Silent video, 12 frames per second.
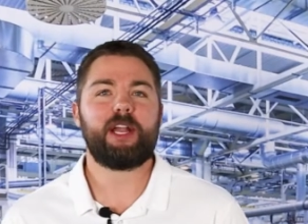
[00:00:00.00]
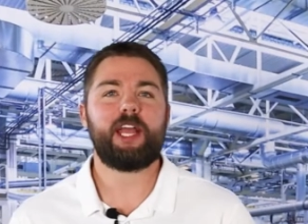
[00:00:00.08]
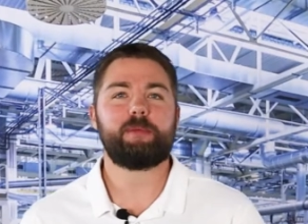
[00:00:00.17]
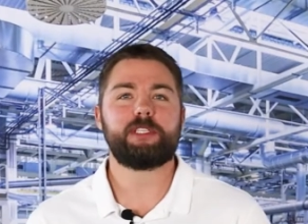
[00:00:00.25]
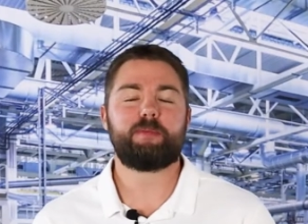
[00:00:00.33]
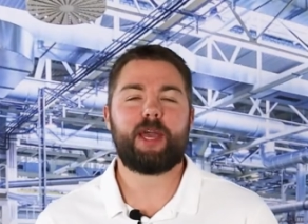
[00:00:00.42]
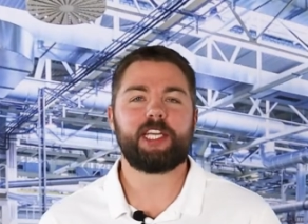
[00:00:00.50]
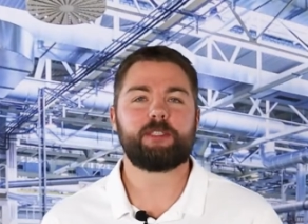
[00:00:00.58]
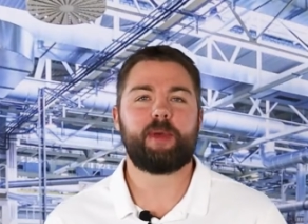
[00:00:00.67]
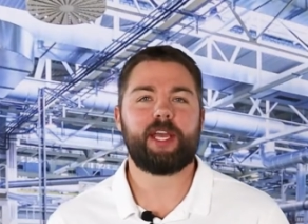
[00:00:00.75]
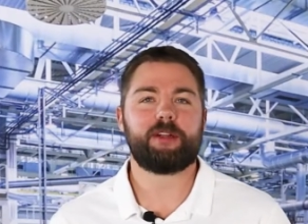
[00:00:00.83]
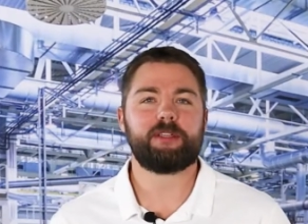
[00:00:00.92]
My name is Max
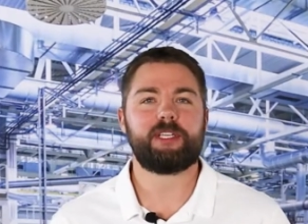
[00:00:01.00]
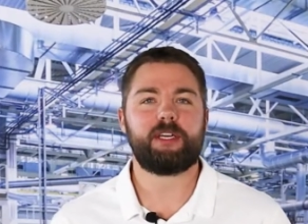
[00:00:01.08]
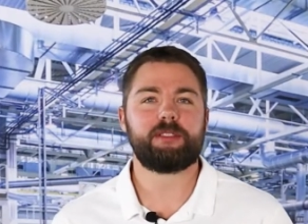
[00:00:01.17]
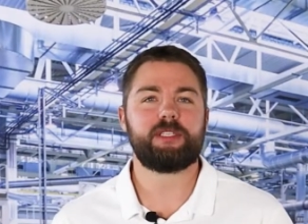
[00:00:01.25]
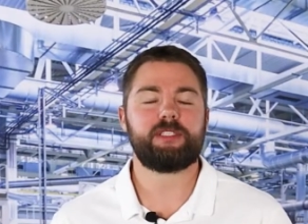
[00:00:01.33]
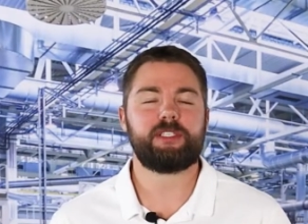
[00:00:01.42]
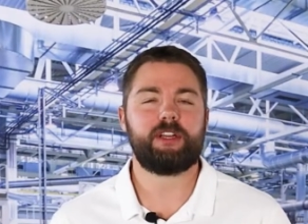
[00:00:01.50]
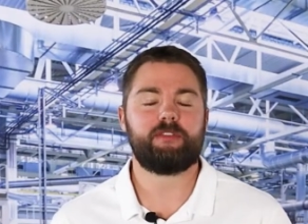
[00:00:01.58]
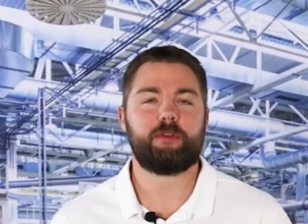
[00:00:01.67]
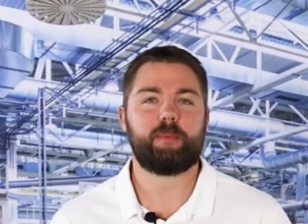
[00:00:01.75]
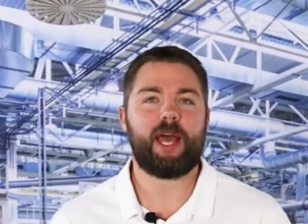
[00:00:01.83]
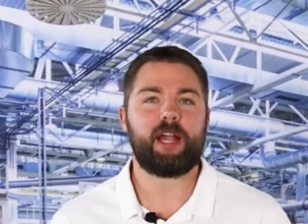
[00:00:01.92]
Baker, Sales Engineer
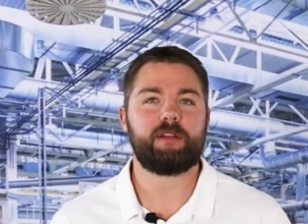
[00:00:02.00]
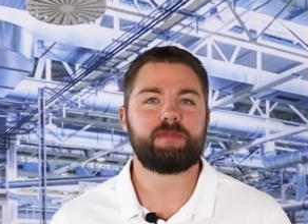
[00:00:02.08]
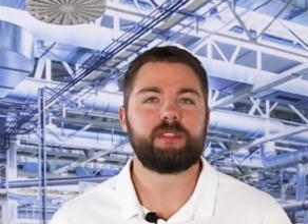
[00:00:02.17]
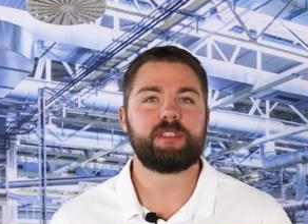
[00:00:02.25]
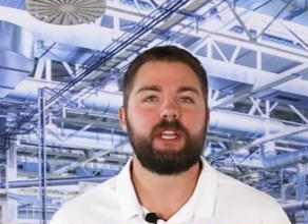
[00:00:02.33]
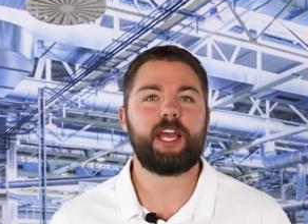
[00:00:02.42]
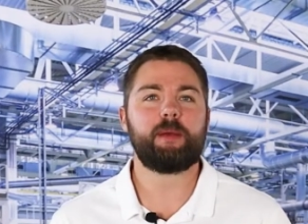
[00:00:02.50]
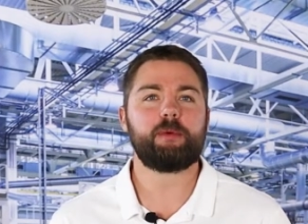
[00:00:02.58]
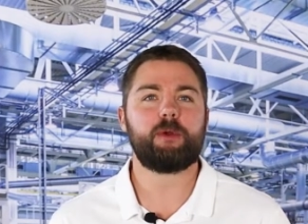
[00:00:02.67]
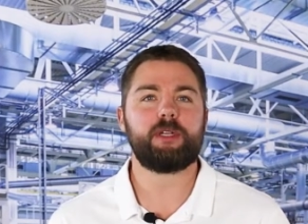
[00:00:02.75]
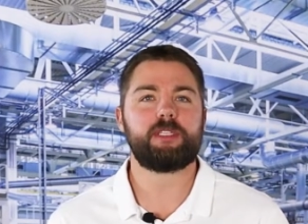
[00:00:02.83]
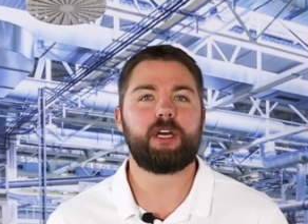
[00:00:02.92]
for Balluff. Today I'm
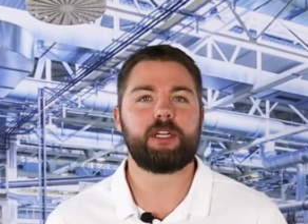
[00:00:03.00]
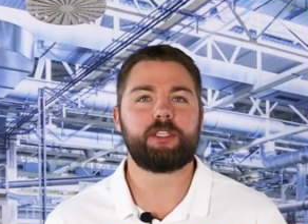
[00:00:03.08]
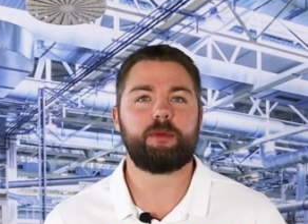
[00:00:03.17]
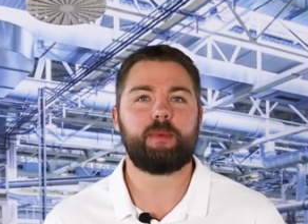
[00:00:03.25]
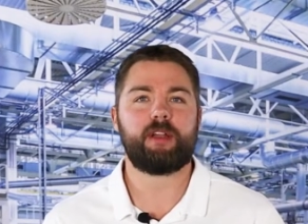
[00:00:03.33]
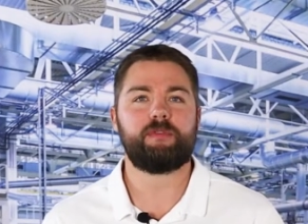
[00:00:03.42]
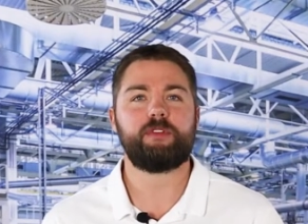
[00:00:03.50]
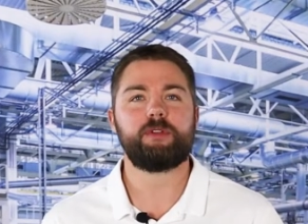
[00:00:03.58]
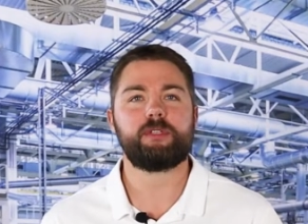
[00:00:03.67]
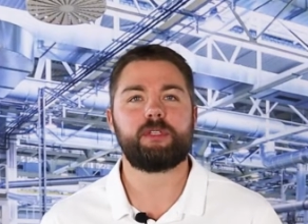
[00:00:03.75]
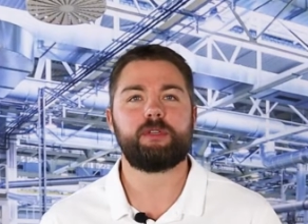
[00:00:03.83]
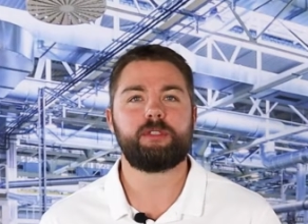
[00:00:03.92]
going to talk to you about a
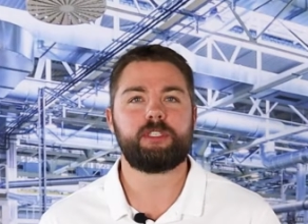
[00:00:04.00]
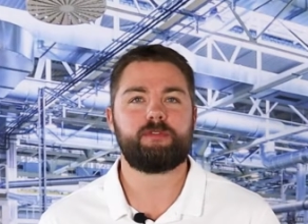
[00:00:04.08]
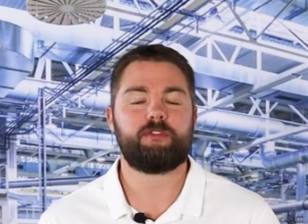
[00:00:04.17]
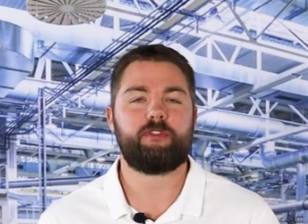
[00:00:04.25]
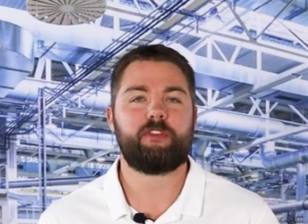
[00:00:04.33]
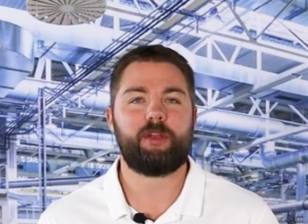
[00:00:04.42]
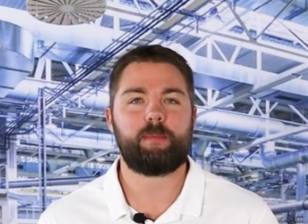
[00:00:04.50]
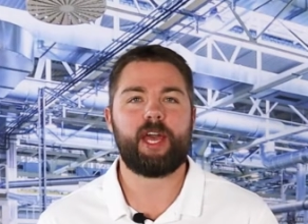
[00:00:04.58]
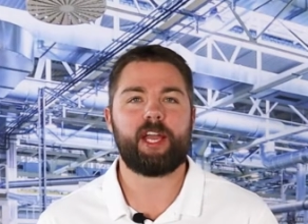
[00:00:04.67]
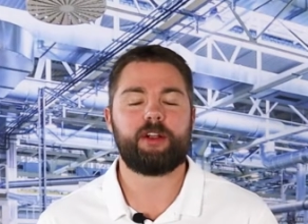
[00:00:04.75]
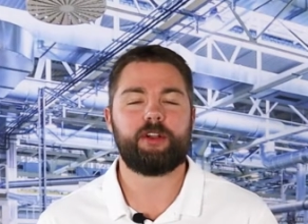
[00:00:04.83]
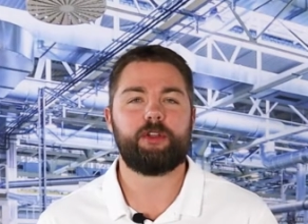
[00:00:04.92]
few solutions for
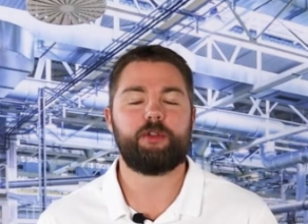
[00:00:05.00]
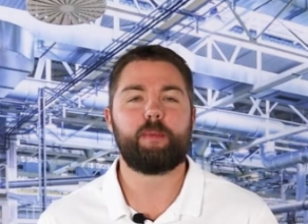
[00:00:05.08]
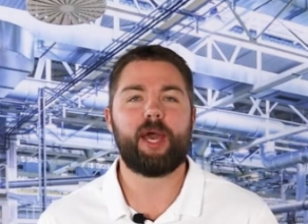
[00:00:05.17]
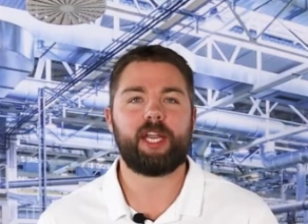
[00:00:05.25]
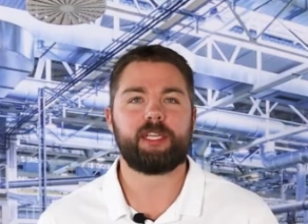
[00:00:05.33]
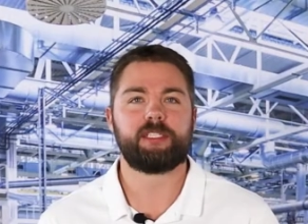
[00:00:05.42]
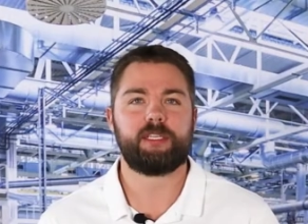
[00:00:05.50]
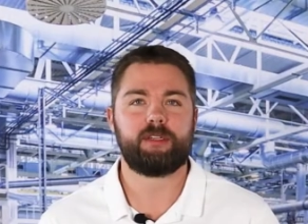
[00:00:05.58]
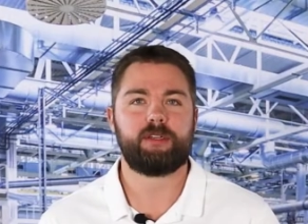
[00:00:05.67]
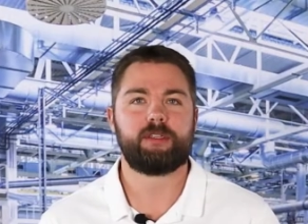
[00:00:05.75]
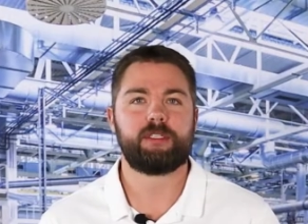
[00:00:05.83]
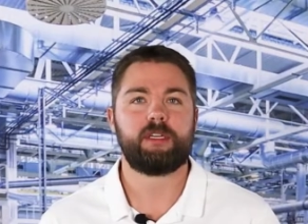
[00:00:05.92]
feedback on your pneumatic
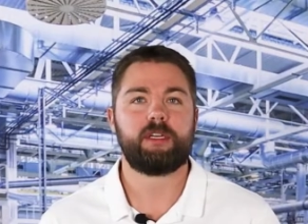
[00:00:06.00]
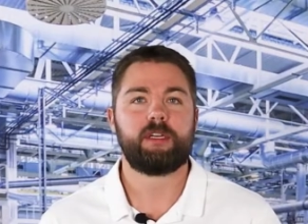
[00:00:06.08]
cylinders.